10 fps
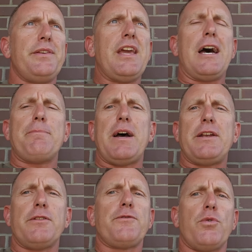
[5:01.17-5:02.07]
Yeah, I'd buy
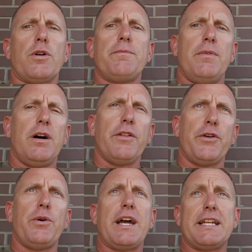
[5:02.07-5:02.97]
another Ford.
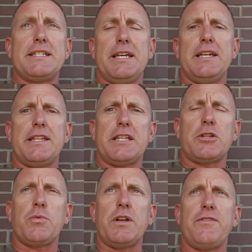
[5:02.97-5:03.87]
Although I can tell you that the
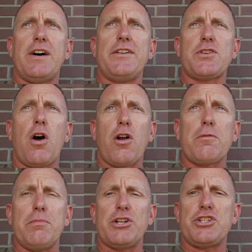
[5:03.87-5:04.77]
25s
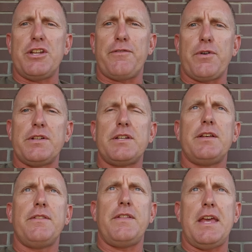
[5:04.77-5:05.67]
aren't much different
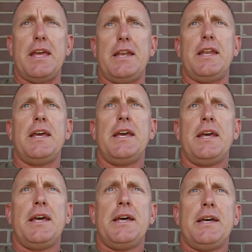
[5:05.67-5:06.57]
than
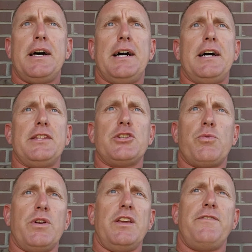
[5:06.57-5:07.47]
the
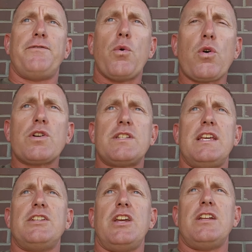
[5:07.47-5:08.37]
24s.
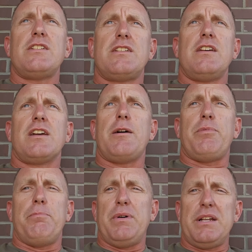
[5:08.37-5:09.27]
They changed a
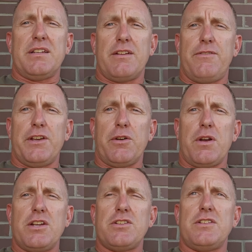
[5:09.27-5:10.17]
couple button
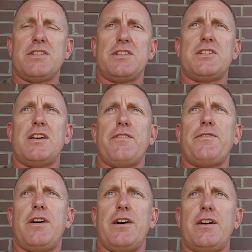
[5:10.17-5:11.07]
configurations and
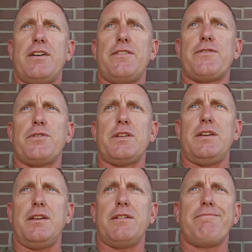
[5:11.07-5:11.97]
stuff for
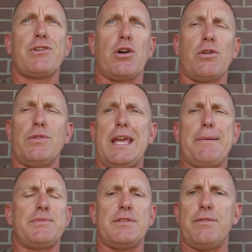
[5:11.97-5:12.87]
the cargo
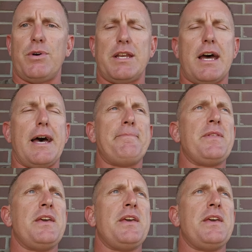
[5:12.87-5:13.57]
lamps and the whatnot.